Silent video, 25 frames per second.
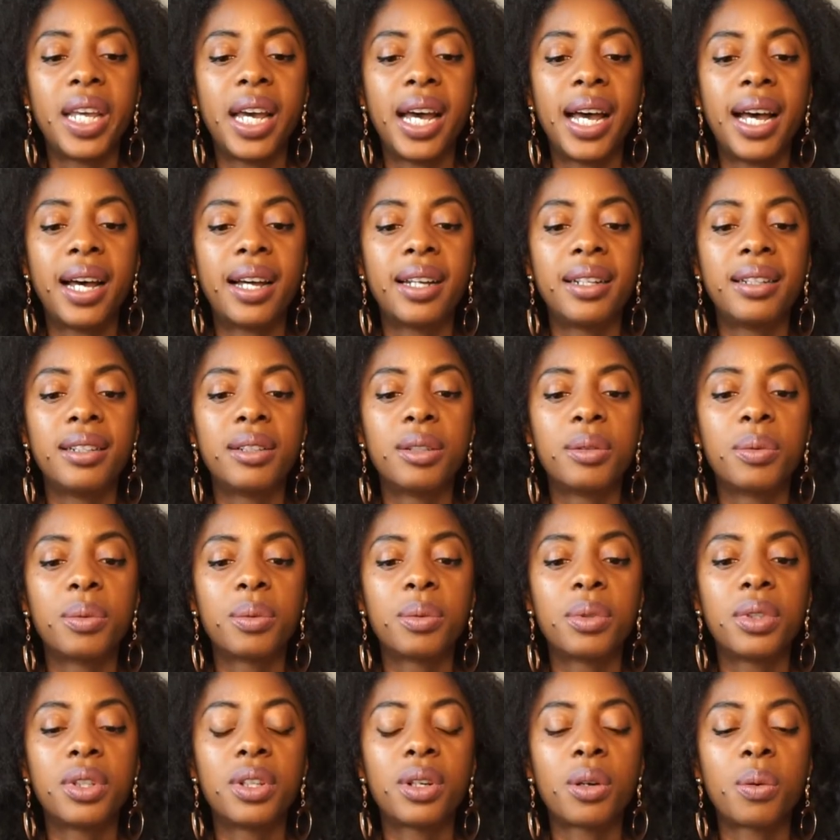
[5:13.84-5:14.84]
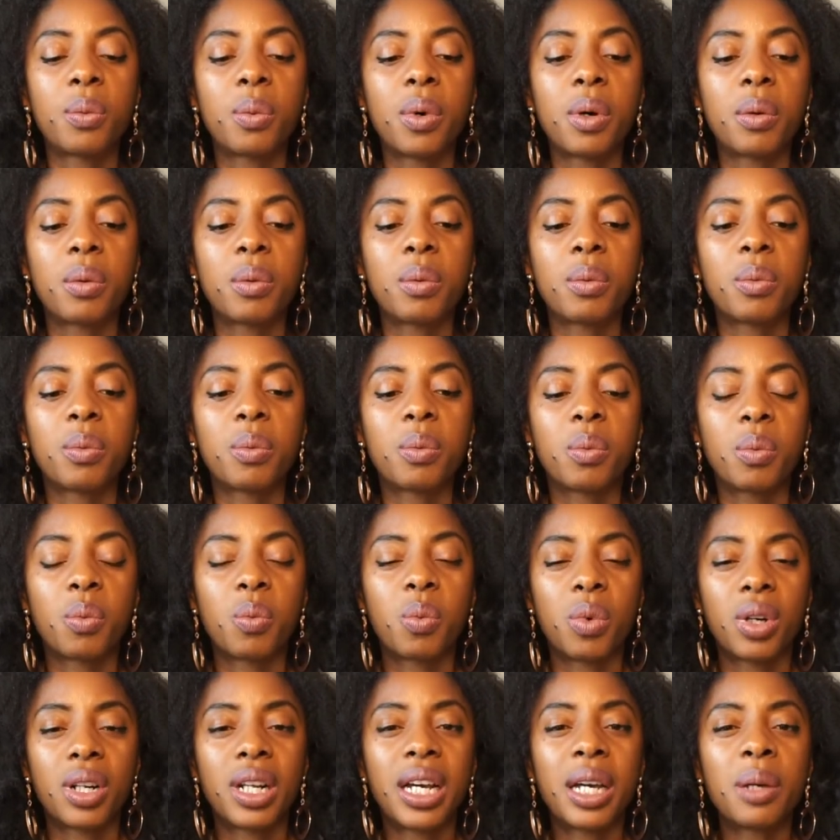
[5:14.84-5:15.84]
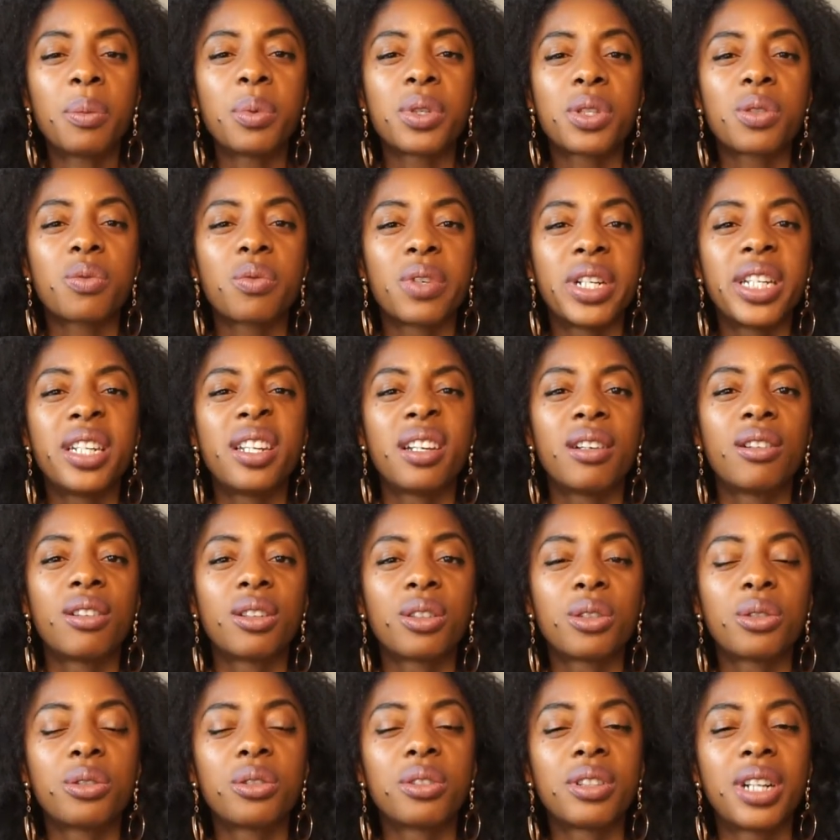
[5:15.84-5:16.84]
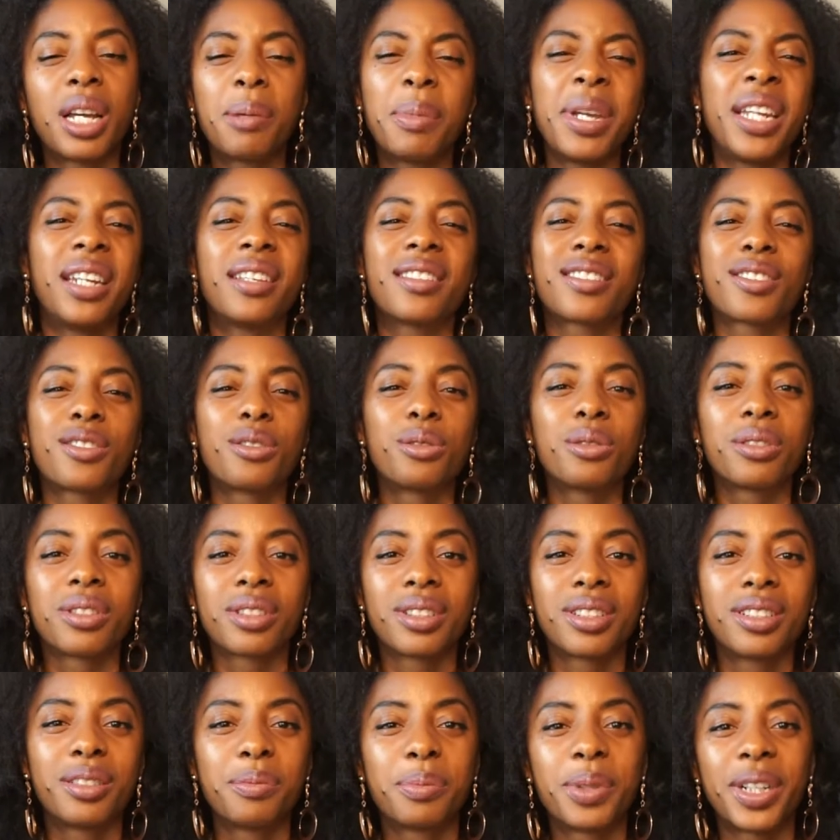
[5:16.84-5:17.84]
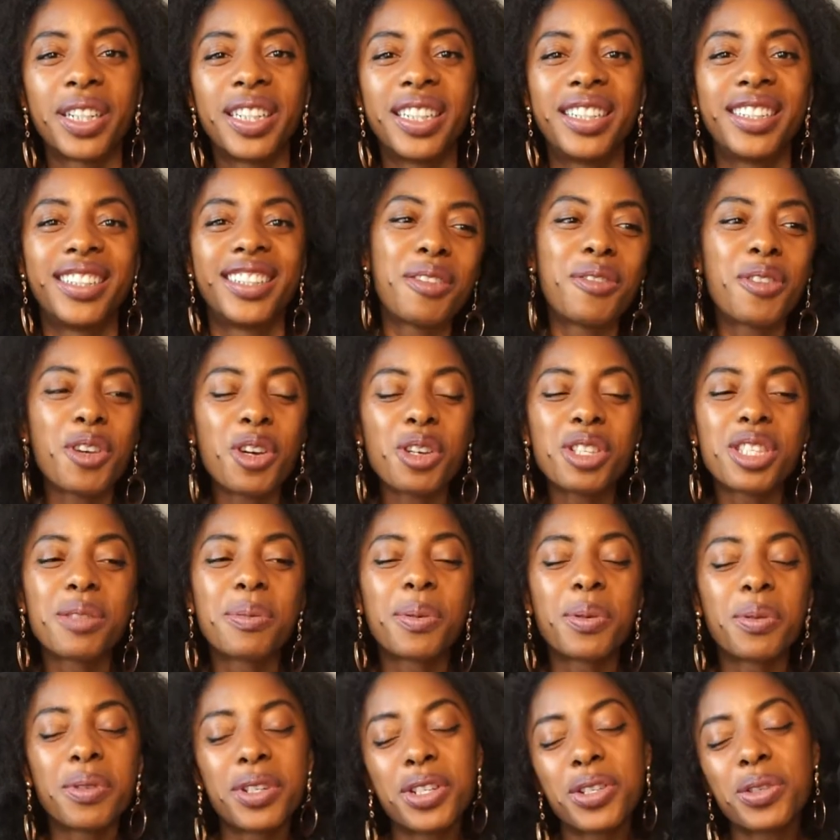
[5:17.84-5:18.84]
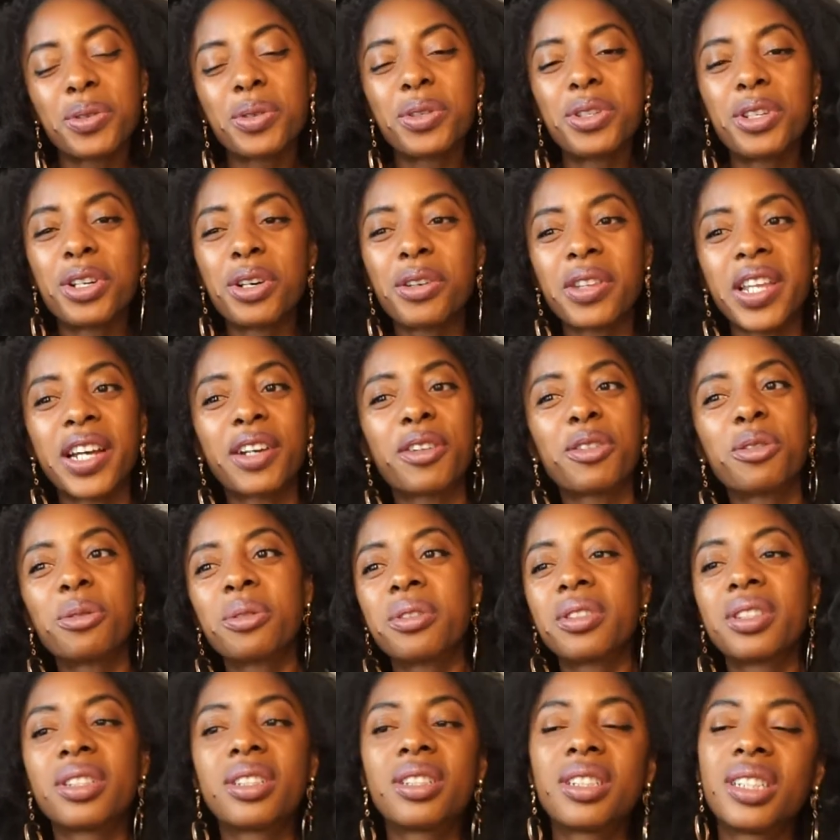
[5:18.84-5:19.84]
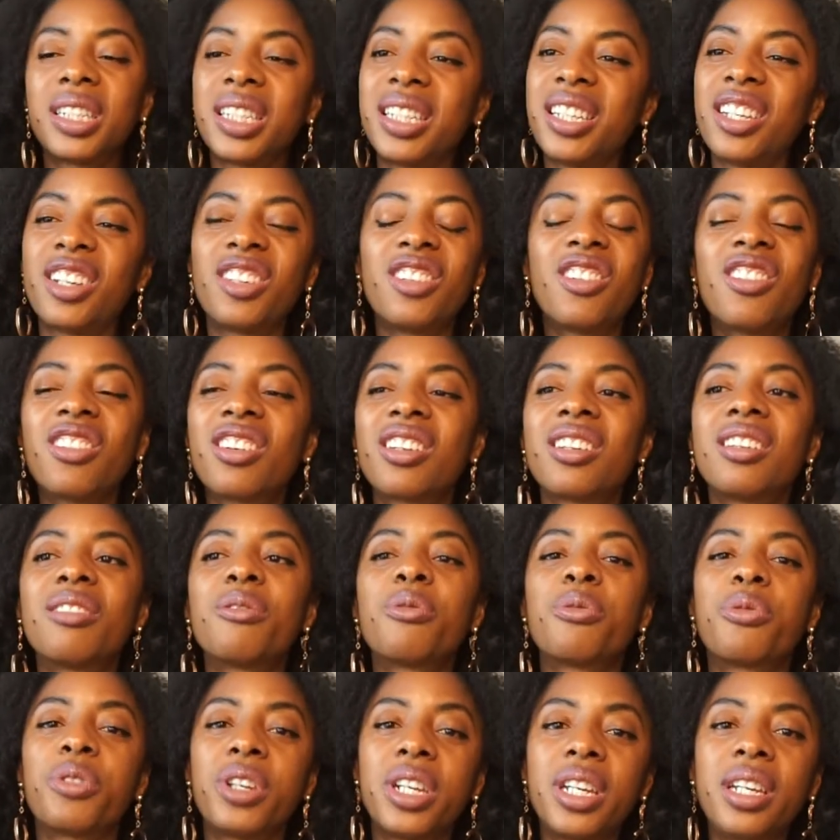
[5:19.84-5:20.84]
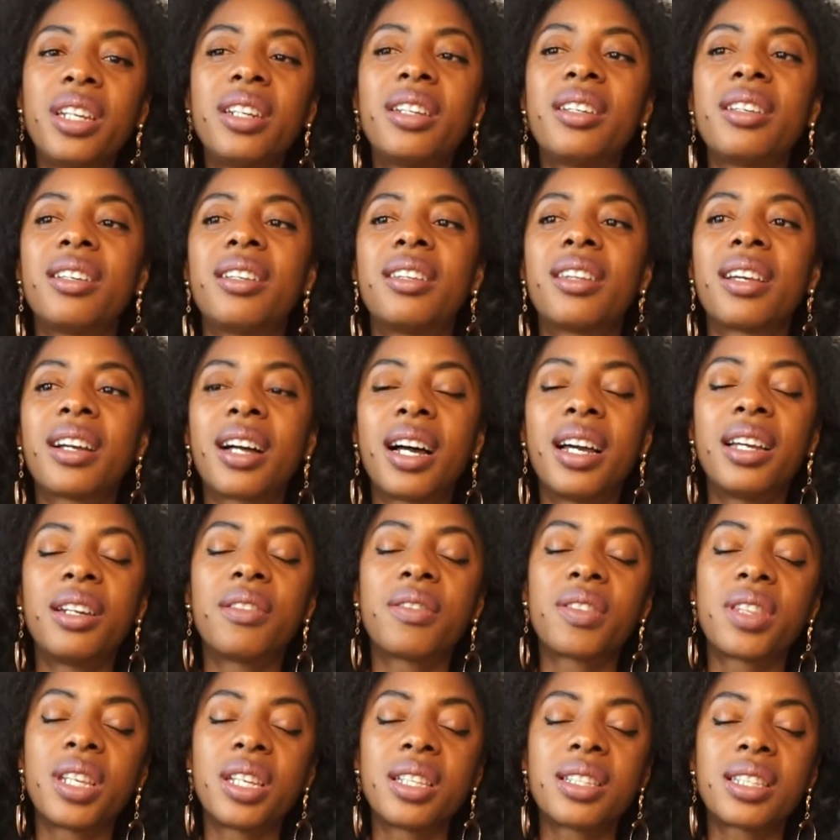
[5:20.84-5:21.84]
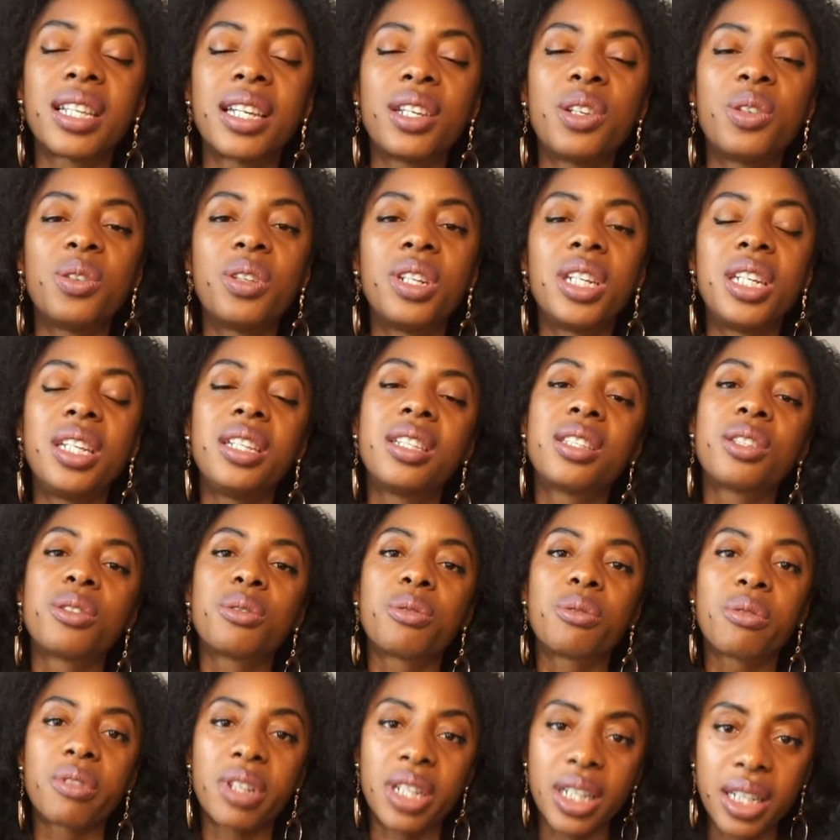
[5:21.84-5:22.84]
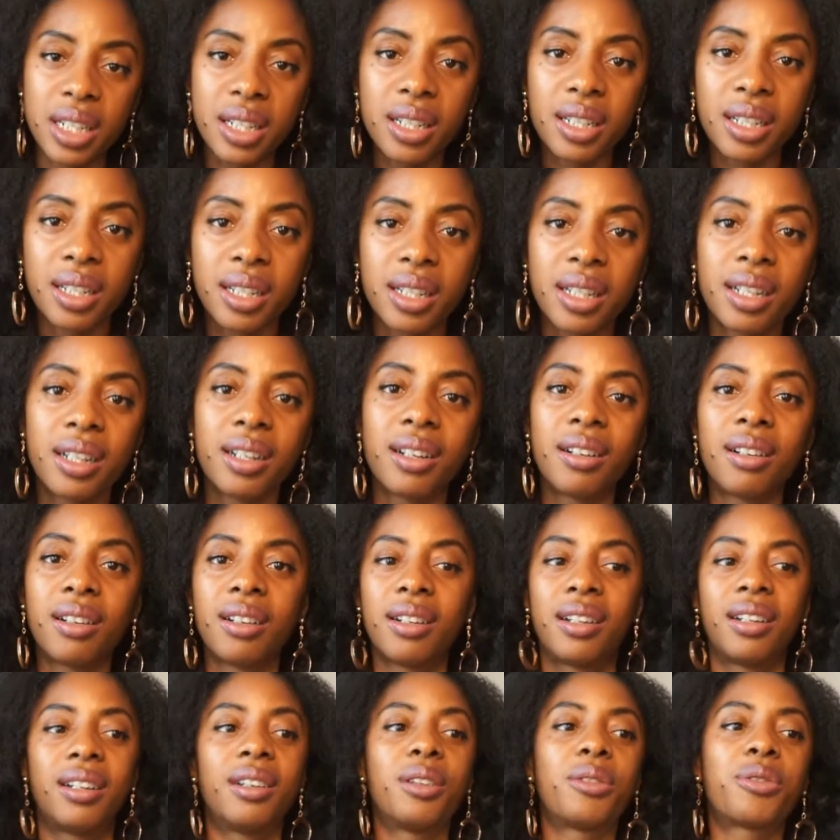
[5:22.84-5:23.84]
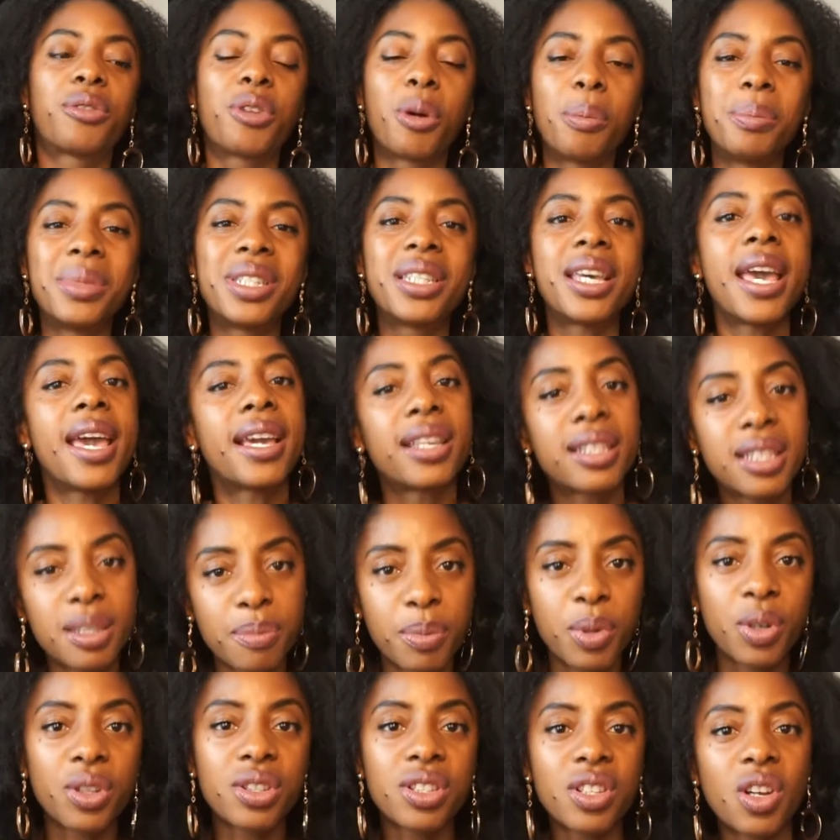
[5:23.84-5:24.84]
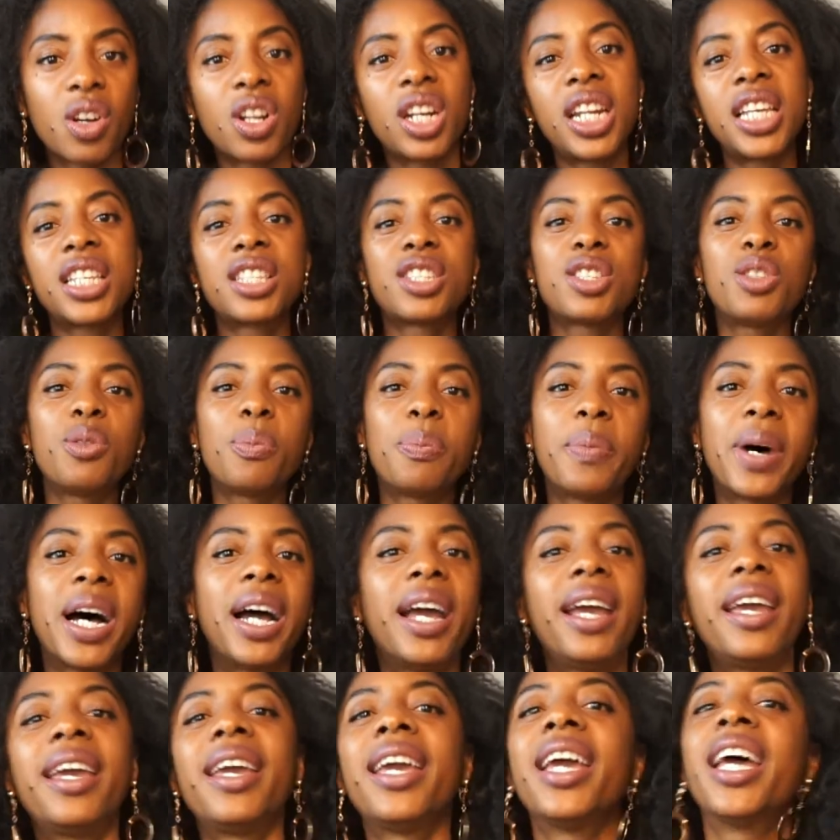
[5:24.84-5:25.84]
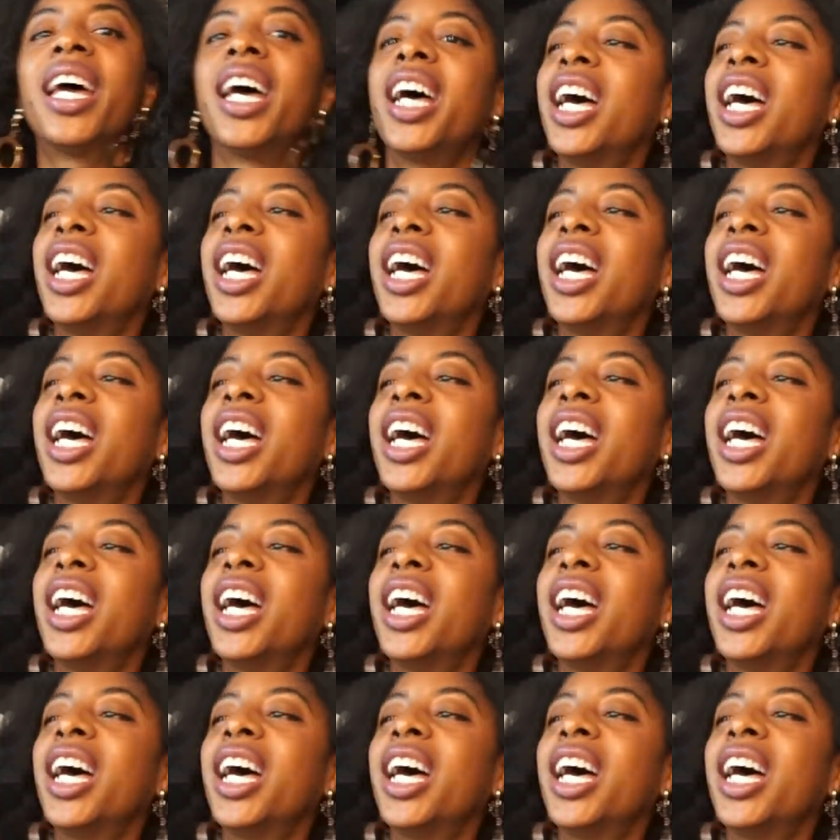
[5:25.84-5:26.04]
And you know what I was reading on Google, I mean it's Google, but if you're spiritual, you know that Google, you're not going to read the kind of things that you need to read from textbooks unless you buy